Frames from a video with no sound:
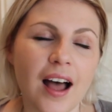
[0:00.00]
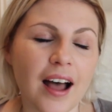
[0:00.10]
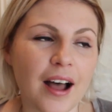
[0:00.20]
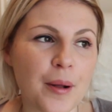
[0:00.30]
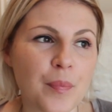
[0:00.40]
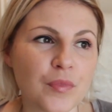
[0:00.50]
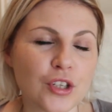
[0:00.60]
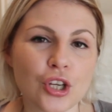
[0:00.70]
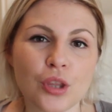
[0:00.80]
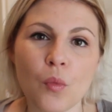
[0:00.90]

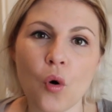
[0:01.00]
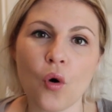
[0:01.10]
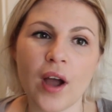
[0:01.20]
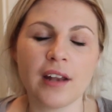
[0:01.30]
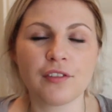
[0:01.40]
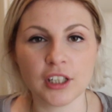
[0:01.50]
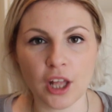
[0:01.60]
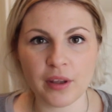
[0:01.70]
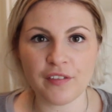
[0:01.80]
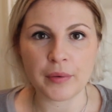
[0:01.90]
to the more kind of
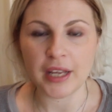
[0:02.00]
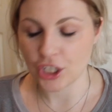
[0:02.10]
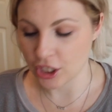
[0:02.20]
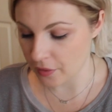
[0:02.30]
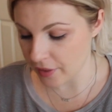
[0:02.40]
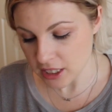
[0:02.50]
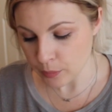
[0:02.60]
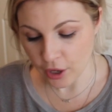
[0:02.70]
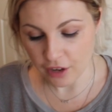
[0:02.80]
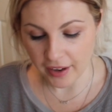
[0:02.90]
glowy foundations, and this is
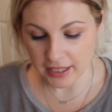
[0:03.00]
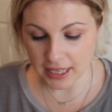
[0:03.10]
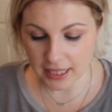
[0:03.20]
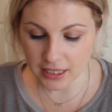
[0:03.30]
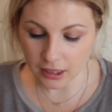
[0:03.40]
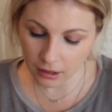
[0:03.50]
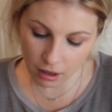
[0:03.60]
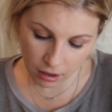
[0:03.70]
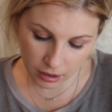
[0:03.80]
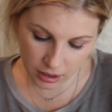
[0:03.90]
perfect. It's the
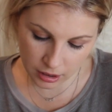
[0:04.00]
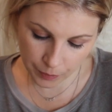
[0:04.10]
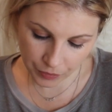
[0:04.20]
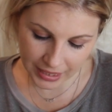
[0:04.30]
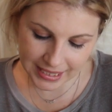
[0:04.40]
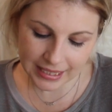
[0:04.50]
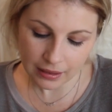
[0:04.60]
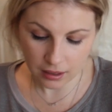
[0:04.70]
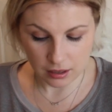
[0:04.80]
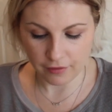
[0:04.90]
Luxe
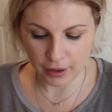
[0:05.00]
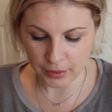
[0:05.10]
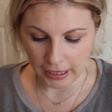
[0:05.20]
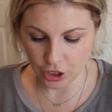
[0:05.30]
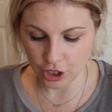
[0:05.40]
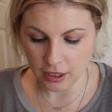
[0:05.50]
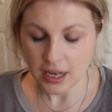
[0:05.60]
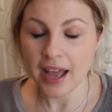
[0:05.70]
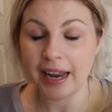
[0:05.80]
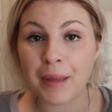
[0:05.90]
Silken foundation, and
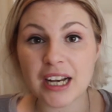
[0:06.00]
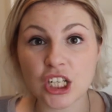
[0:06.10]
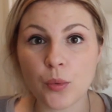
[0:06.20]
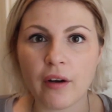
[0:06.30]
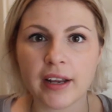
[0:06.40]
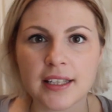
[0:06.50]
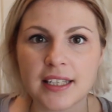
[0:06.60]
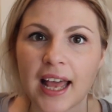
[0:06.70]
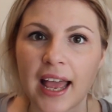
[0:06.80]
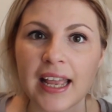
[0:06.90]
I'm actually wearing it
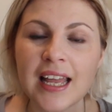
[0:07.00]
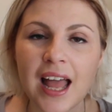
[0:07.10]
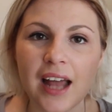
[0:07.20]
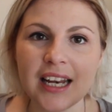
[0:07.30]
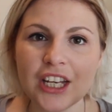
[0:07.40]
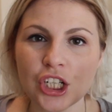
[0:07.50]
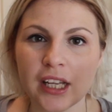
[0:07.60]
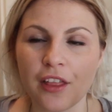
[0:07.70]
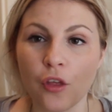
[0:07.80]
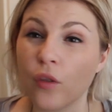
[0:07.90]
today, and
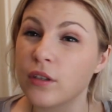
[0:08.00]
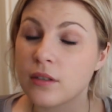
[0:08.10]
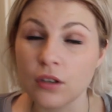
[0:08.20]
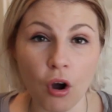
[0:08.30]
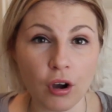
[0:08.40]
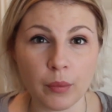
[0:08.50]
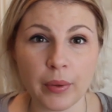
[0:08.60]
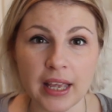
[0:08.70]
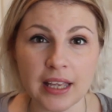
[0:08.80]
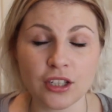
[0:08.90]
initially I thought this was not going to
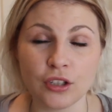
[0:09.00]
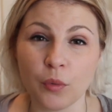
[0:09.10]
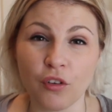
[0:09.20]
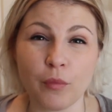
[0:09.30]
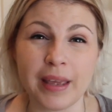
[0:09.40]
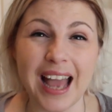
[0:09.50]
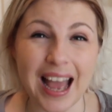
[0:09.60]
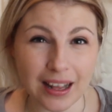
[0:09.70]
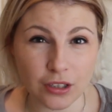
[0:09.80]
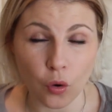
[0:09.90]
be suitable for me
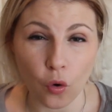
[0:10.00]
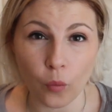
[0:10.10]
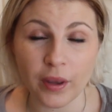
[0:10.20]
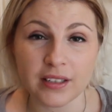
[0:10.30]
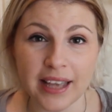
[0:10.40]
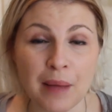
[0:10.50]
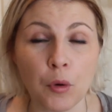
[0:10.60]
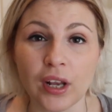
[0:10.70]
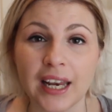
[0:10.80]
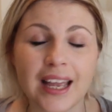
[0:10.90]
at all because I am
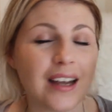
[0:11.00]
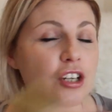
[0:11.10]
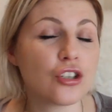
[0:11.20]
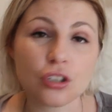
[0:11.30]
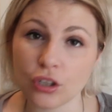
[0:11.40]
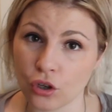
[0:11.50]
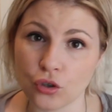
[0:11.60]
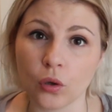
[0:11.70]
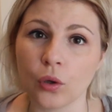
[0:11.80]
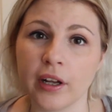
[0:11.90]
oily and it doesn't
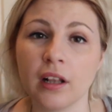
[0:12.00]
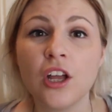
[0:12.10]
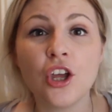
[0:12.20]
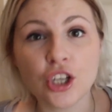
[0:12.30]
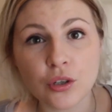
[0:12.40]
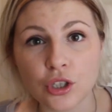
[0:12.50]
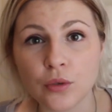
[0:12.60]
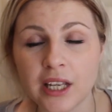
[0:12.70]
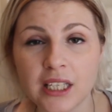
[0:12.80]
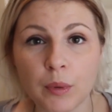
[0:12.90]
control oil. You do
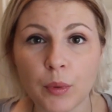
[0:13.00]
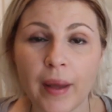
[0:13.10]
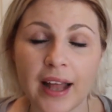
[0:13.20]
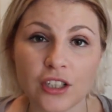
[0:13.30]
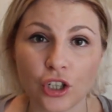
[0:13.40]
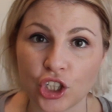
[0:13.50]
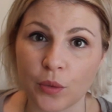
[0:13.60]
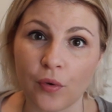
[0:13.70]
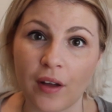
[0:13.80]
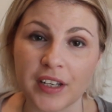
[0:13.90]
need to be prepared to touch
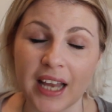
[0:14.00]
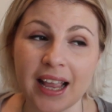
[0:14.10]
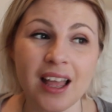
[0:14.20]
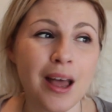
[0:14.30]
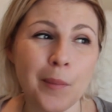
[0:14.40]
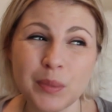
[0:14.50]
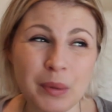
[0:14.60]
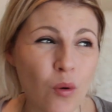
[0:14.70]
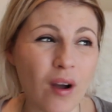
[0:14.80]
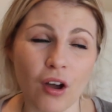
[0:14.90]
it throughout the day, but to be
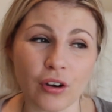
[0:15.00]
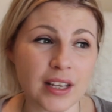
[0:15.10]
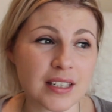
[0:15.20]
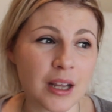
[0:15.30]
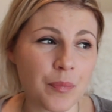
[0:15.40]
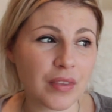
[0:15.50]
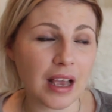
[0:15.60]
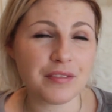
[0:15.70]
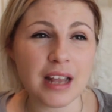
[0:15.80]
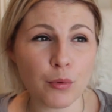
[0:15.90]
quite honest,
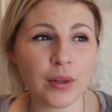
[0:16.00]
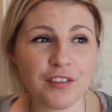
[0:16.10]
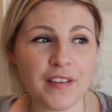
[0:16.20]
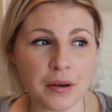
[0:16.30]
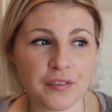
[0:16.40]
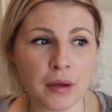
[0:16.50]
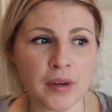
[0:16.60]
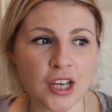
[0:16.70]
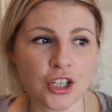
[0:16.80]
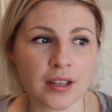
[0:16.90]
I've never really found a
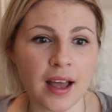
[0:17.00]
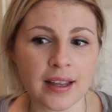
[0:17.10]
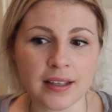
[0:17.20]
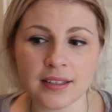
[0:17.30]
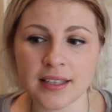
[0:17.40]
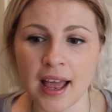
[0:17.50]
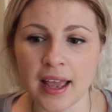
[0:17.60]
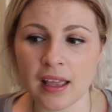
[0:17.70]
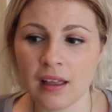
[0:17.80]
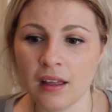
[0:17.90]
foundation that I can
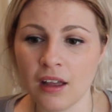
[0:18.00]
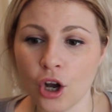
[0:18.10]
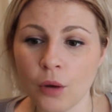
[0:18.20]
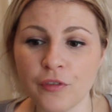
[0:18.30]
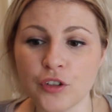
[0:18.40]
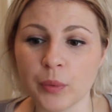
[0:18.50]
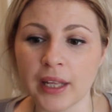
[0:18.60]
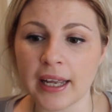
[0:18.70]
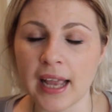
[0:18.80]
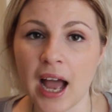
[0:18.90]
say
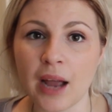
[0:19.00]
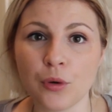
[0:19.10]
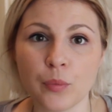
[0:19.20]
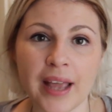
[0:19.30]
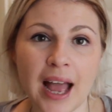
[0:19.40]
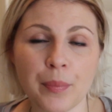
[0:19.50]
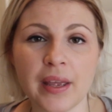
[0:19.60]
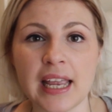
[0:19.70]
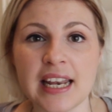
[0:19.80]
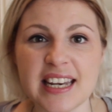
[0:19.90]
comfortably I would be
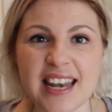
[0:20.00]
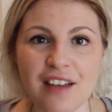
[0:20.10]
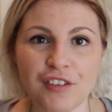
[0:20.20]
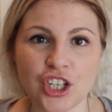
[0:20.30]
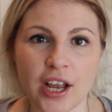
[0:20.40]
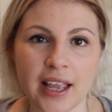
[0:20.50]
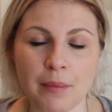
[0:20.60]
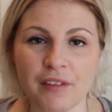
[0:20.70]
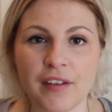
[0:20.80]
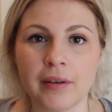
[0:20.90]
happy never checking
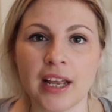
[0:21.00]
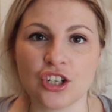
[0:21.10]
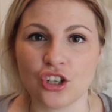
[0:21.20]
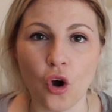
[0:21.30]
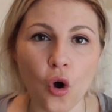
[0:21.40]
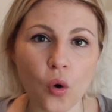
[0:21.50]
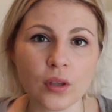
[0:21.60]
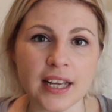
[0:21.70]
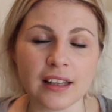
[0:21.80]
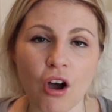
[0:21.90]
my foundation
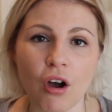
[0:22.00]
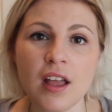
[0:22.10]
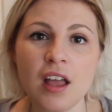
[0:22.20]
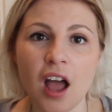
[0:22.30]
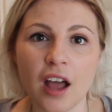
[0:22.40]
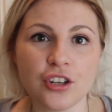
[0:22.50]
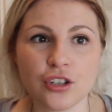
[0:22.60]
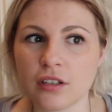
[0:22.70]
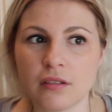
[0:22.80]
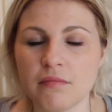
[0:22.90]
all day long and
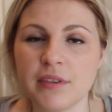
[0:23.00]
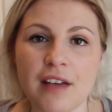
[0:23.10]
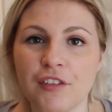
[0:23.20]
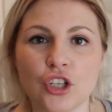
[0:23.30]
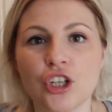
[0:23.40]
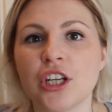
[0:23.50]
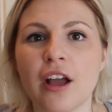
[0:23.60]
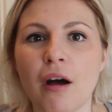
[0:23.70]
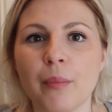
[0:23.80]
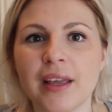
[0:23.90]
just never touching
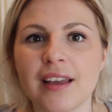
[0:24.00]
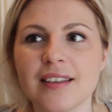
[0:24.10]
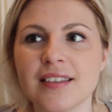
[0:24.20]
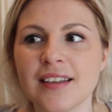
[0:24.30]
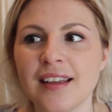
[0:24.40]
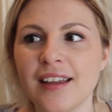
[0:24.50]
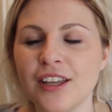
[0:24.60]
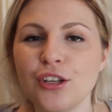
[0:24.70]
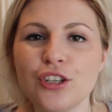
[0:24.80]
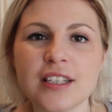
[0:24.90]
it up, because
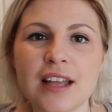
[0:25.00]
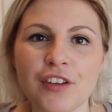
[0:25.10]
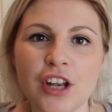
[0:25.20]
you just never